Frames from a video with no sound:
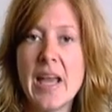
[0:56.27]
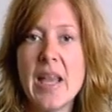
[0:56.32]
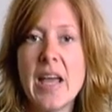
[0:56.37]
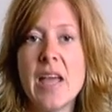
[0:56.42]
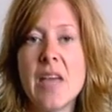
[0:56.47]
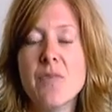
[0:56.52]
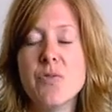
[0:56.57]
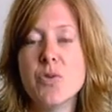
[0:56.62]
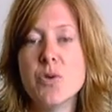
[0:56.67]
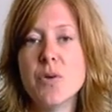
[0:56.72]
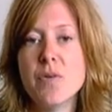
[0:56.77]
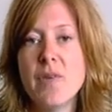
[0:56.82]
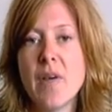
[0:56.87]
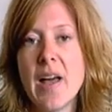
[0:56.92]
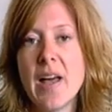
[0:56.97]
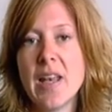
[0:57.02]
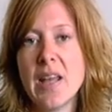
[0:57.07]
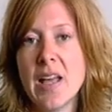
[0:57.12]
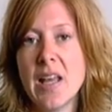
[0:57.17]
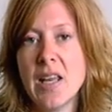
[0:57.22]
If you've
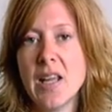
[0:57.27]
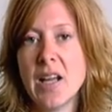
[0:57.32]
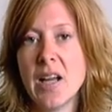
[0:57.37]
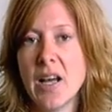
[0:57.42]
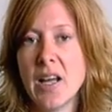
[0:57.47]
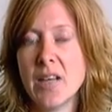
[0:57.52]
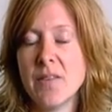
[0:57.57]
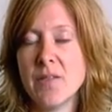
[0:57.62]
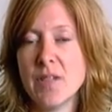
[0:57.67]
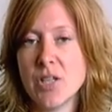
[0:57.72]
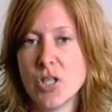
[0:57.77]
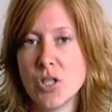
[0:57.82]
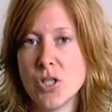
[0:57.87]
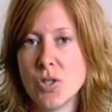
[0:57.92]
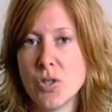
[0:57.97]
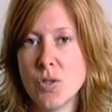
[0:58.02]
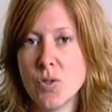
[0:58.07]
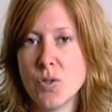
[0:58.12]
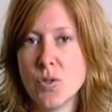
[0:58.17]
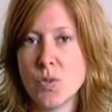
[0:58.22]
had any kind of
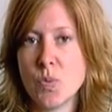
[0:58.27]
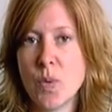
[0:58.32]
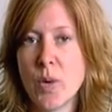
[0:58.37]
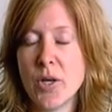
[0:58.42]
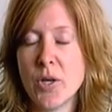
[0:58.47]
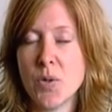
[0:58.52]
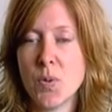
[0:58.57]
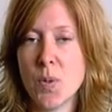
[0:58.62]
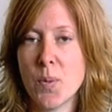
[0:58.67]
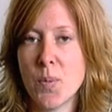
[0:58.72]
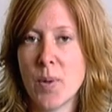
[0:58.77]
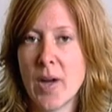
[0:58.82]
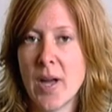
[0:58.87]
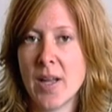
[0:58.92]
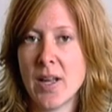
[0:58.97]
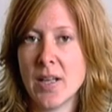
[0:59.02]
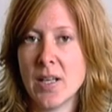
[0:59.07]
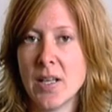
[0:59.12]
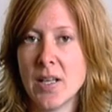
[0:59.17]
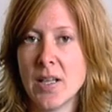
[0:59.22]
issues while you were
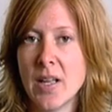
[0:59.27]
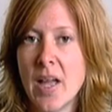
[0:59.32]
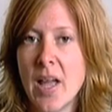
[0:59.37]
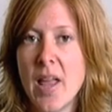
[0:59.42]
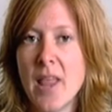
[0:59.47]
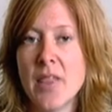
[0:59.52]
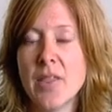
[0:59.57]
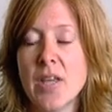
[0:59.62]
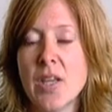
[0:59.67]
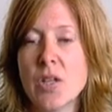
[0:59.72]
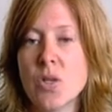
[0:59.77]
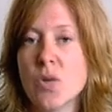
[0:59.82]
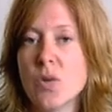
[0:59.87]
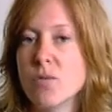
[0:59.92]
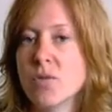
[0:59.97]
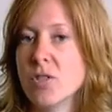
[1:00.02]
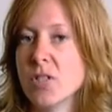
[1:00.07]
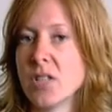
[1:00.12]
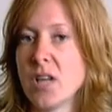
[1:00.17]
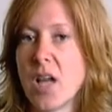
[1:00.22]
pregnant that you've
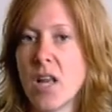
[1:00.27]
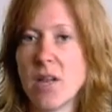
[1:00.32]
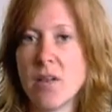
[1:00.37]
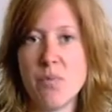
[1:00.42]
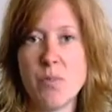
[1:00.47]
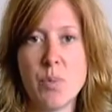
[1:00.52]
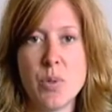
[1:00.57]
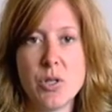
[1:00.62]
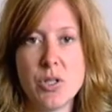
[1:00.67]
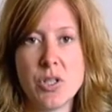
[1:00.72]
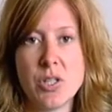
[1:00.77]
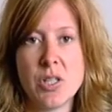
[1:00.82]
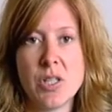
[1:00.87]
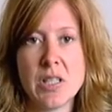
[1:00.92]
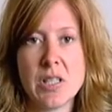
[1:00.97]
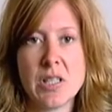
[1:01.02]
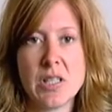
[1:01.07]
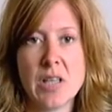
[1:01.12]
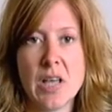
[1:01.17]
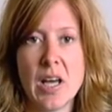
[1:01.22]
just kind of pushed to
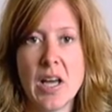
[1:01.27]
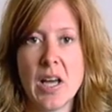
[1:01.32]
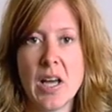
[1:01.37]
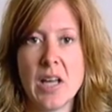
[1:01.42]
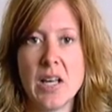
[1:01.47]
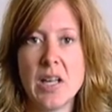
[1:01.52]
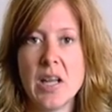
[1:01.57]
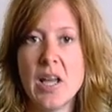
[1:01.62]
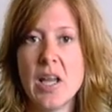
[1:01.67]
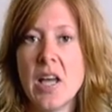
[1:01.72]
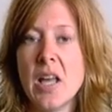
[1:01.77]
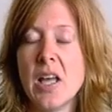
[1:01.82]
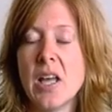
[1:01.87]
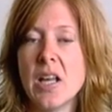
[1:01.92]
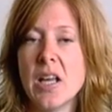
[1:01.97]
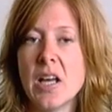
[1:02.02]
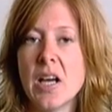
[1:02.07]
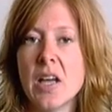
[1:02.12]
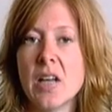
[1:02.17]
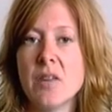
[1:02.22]
the side,
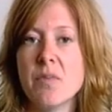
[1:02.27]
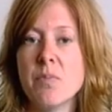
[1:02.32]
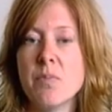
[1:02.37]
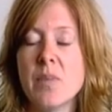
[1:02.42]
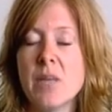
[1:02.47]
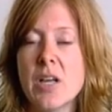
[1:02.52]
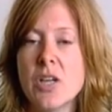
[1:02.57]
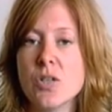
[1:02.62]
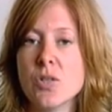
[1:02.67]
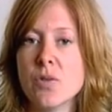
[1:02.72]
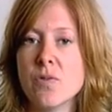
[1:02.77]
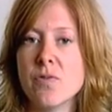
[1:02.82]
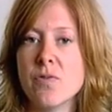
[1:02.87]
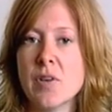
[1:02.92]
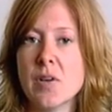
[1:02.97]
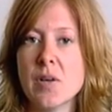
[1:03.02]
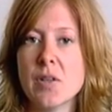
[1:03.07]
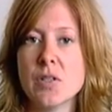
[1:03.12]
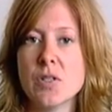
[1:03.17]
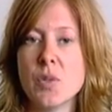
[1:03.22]
any kind of major
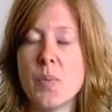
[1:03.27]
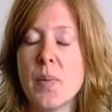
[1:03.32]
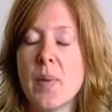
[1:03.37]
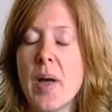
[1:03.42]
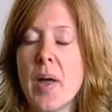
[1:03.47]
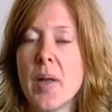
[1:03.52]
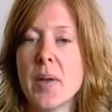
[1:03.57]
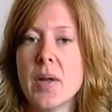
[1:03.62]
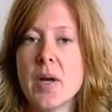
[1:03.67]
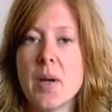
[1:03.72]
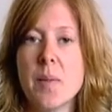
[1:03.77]
fears about